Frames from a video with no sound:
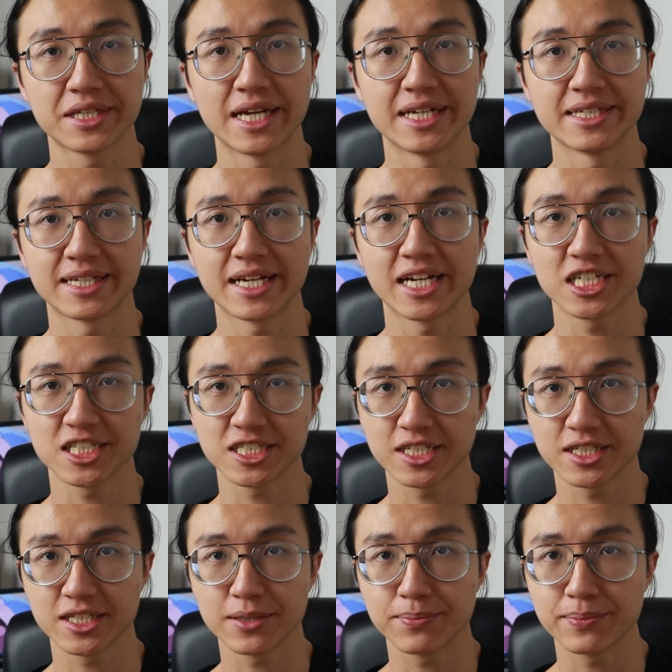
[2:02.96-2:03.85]
that it's
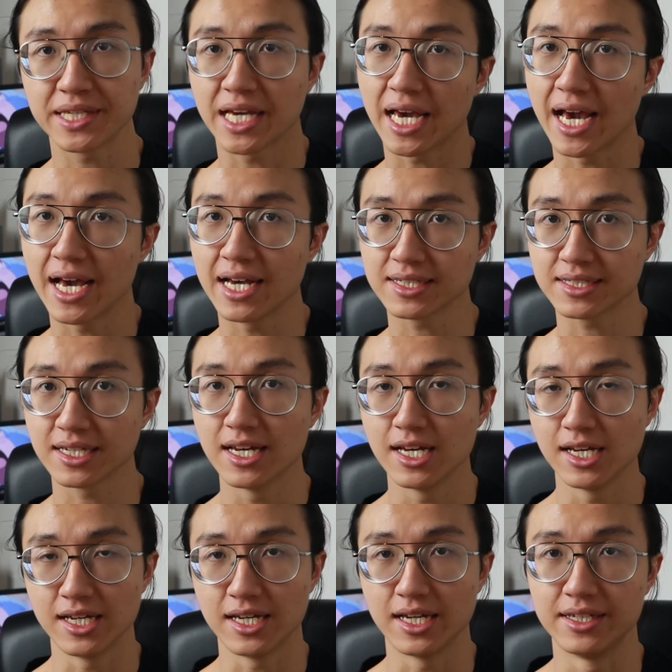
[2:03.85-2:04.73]
https
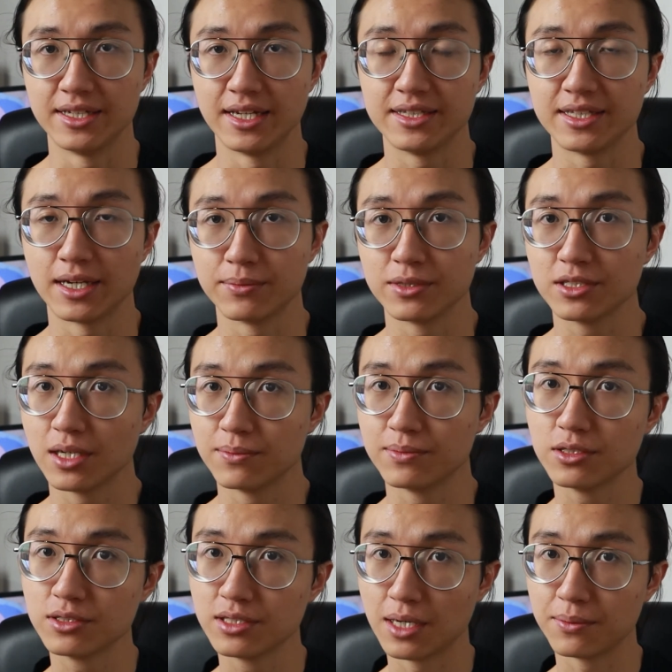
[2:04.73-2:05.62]
and then
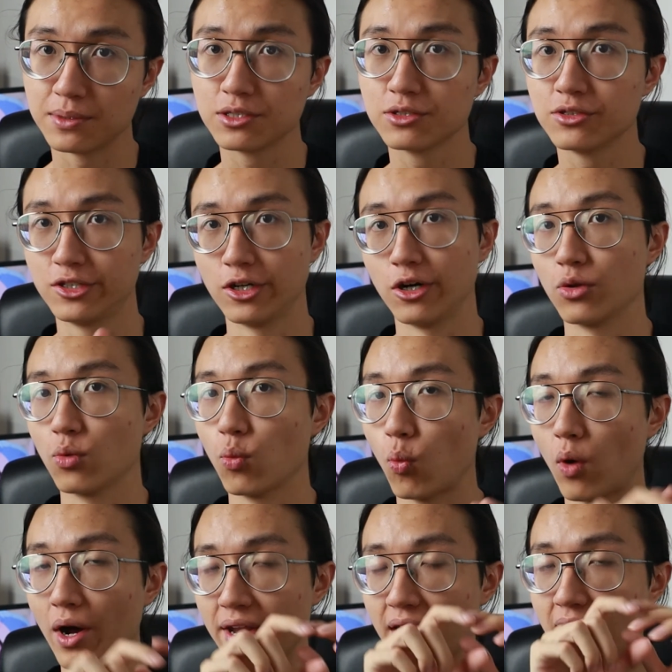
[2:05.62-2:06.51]

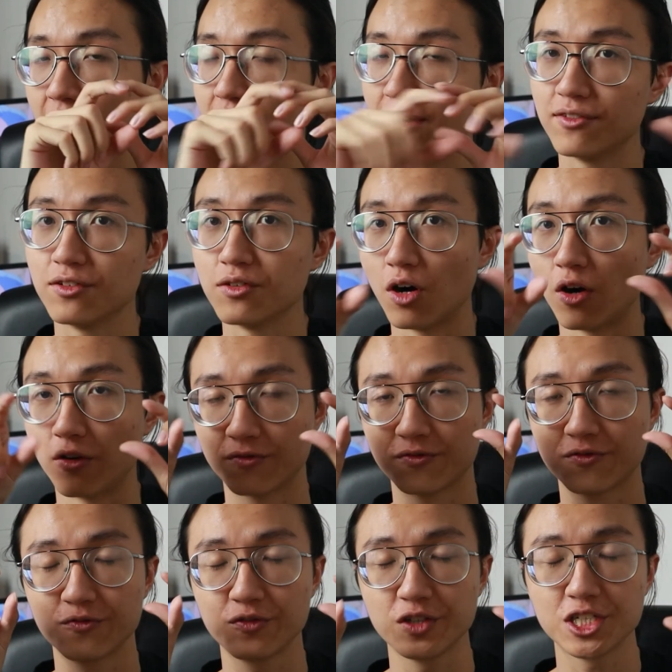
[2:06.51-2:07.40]

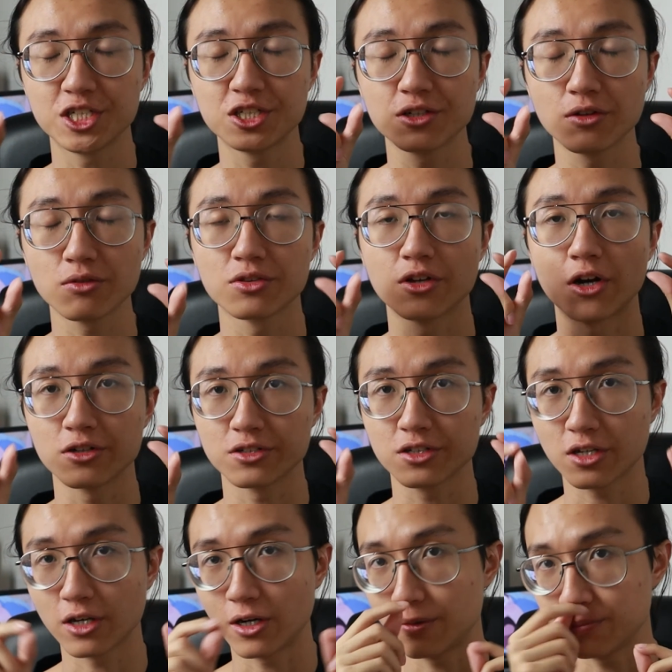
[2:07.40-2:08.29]

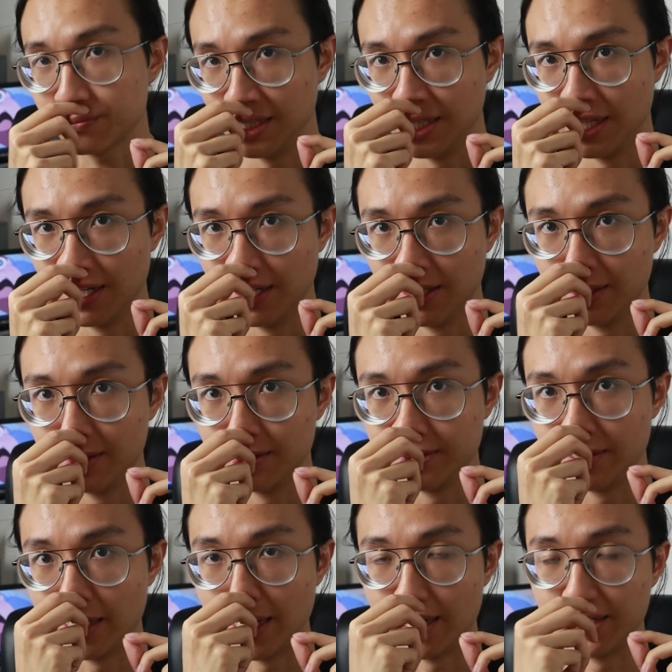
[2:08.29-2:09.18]
www.whateverofficial.com
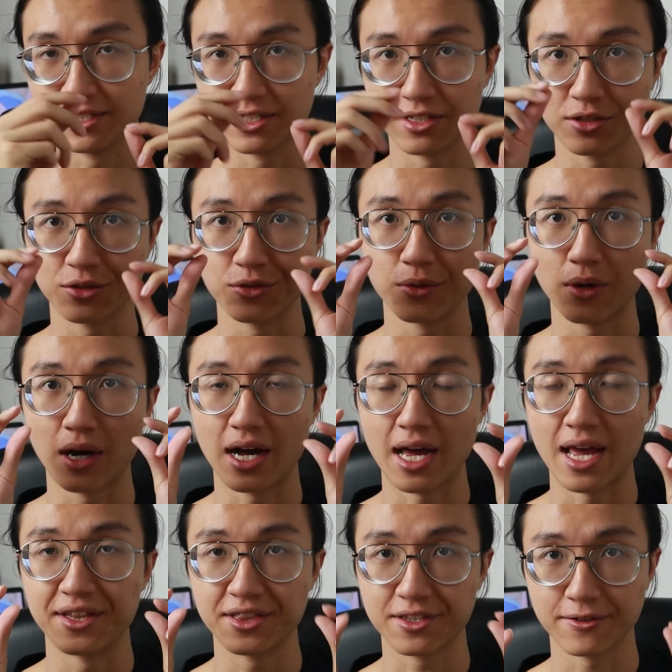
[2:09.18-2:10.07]
that you
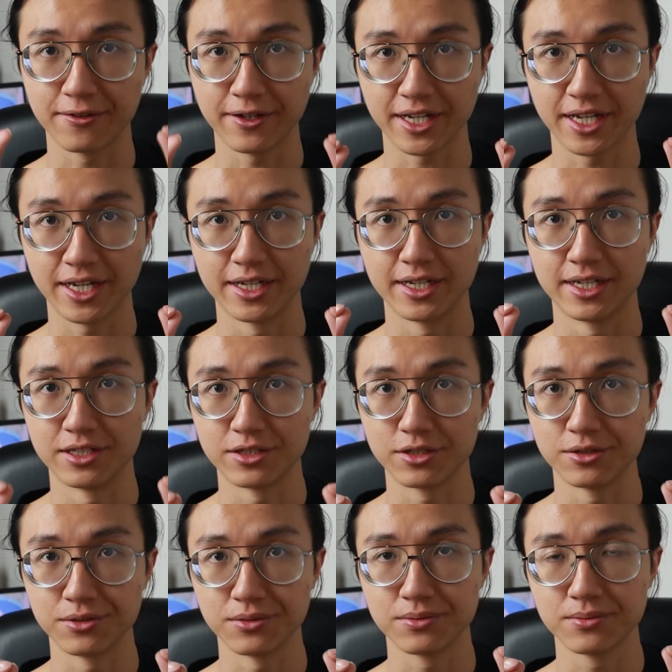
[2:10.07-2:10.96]
are entering it
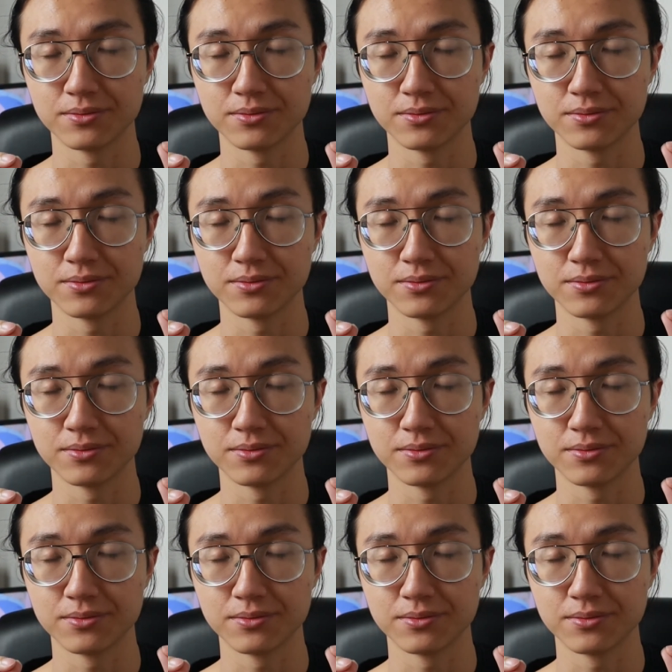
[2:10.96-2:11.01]
into.